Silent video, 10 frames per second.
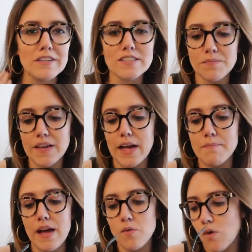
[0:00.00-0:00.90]
or something, I
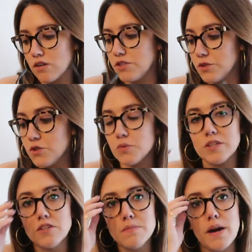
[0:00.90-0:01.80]
might want to
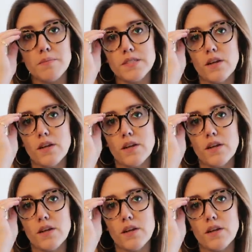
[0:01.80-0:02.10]
switch them up.